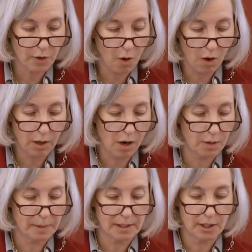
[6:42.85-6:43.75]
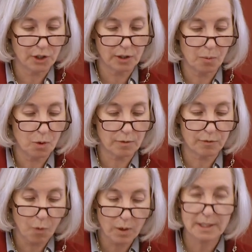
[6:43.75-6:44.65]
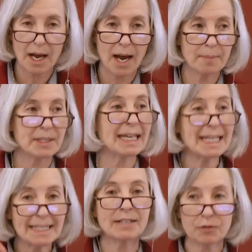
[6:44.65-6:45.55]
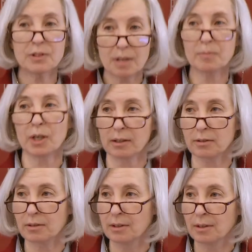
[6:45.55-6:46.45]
the Hall Hartman Teaching Award, four times in different subjects.